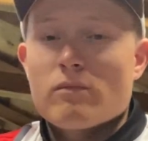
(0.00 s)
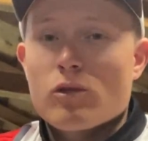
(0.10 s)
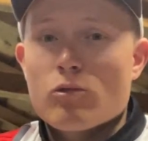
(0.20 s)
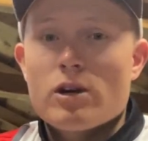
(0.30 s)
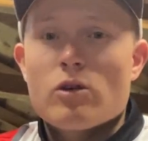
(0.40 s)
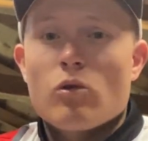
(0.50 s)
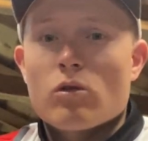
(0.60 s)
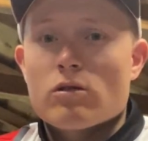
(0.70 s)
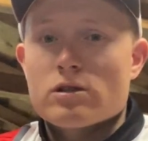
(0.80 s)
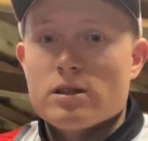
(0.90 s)

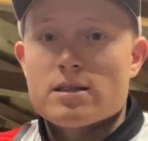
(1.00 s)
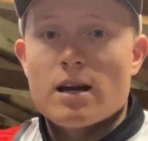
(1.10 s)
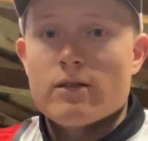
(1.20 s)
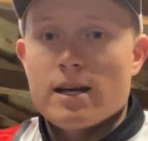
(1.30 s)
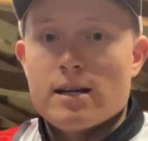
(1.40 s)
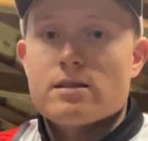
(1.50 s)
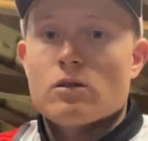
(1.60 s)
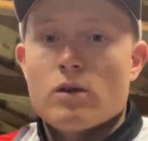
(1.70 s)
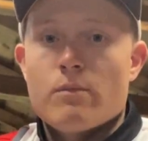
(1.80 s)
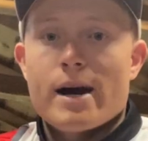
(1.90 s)
3/4 to 7/8 of the
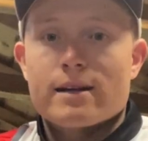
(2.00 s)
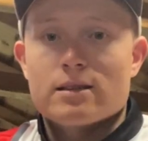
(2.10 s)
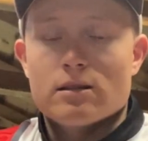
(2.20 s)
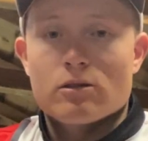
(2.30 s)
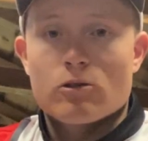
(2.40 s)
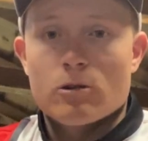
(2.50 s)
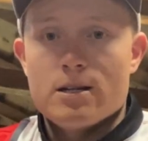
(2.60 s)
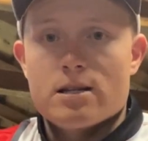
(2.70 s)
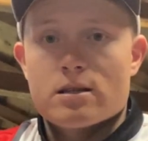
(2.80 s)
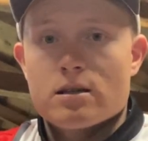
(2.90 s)
way back in the
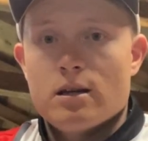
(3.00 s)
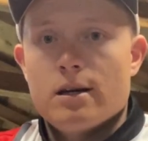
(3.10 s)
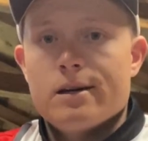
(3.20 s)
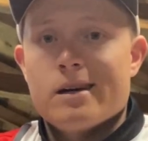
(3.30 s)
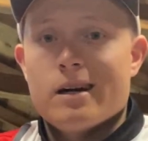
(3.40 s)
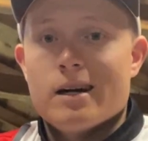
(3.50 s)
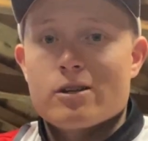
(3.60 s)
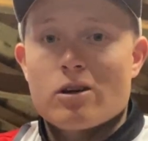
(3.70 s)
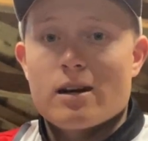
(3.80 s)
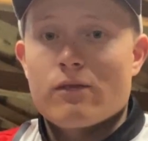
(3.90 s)
creeks,
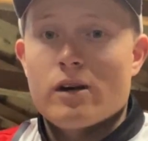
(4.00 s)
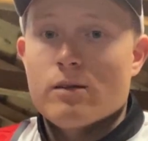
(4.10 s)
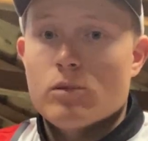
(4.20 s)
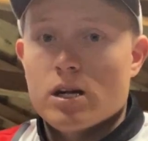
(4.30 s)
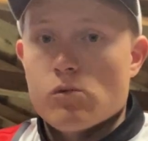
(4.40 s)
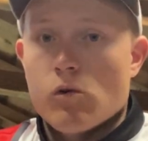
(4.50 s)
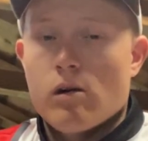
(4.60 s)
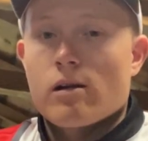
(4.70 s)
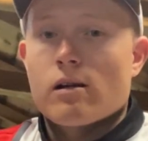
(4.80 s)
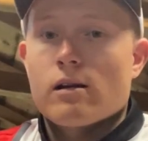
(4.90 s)
trying to find muddy
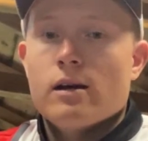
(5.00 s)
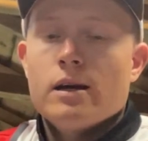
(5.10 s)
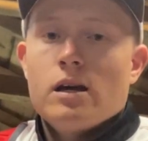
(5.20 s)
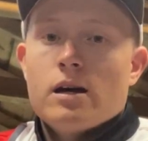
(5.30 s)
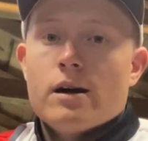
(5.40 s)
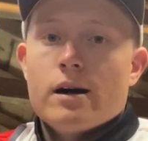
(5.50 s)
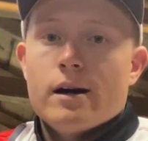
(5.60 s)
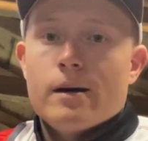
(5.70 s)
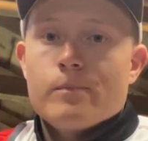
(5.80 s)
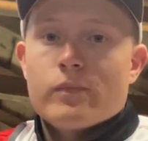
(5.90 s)
water
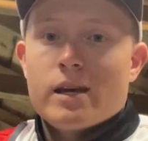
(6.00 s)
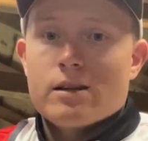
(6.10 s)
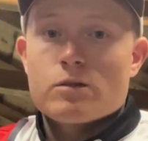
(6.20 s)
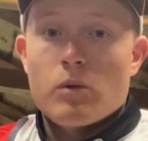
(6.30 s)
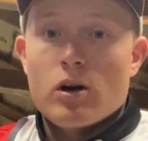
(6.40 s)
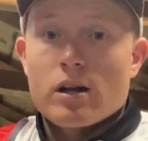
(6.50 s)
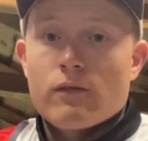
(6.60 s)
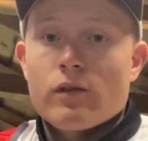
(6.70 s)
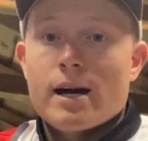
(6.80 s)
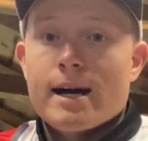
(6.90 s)
and spawning
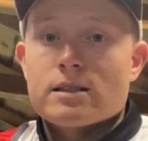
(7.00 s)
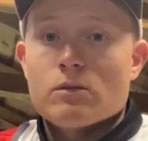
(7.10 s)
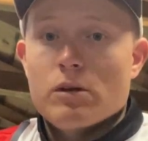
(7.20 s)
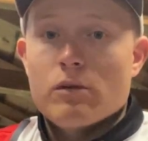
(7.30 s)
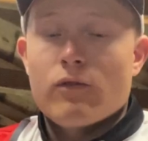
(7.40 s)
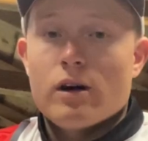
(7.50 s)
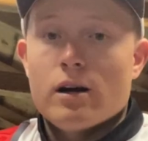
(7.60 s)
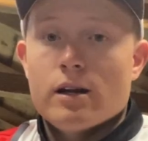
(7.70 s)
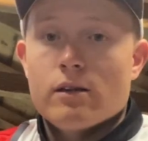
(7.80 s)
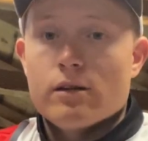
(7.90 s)
flats. And we would
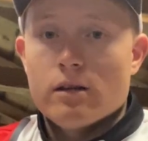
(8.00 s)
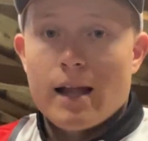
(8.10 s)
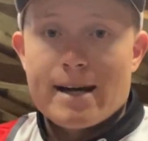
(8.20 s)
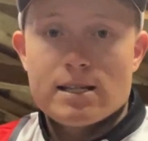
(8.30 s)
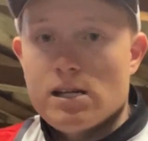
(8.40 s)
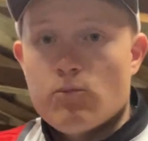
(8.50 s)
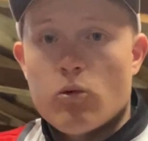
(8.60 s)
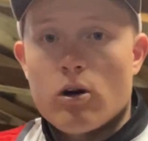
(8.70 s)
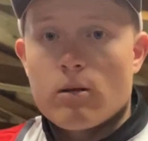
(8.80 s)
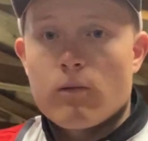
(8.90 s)
find the last deep
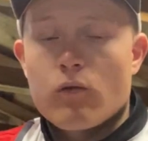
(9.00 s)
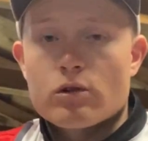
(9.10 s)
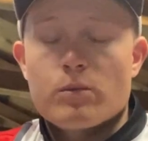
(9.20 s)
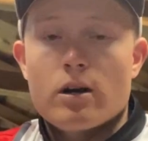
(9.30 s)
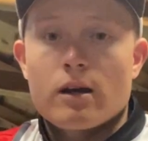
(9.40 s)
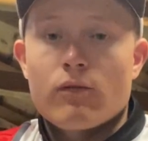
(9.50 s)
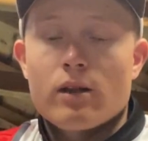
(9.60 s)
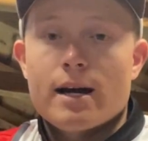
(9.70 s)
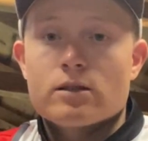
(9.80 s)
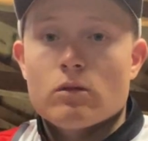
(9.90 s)
water before spawning
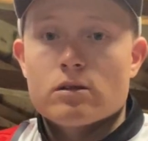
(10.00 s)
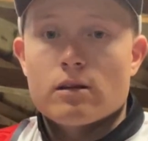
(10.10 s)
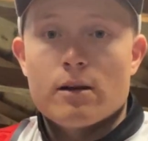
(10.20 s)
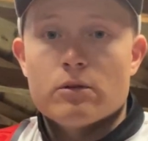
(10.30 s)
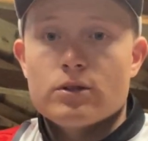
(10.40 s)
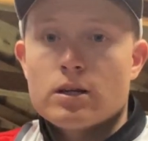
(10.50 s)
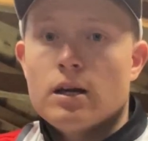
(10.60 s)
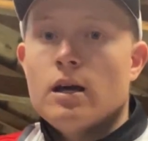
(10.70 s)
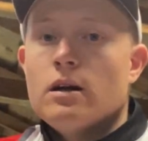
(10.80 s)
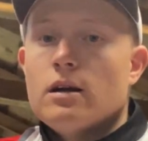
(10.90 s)
flats, whether that was
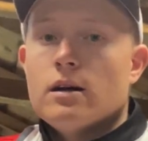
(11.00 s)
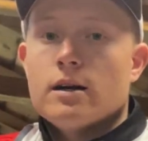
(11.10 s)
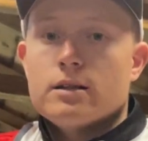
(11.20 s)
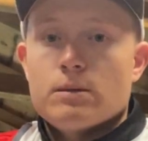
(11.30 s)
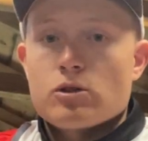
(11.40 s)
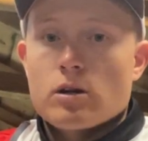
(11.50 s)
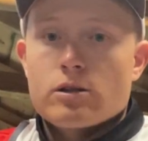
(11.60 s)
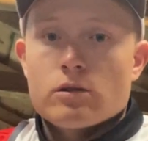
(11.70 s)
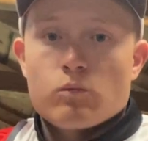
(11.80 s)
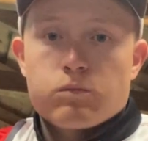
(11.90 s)
a deep
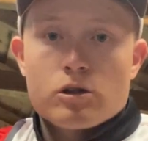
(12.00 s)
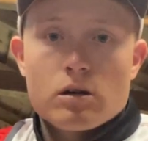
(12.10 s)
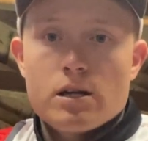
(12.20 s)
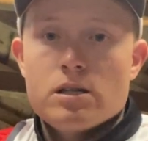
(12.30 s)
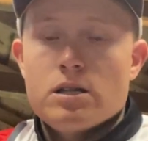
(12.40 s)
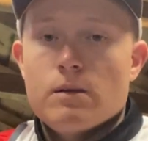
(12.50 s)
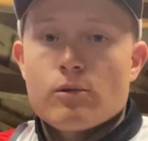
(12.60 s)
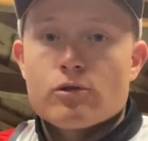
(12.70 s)
stretch of trees, deeper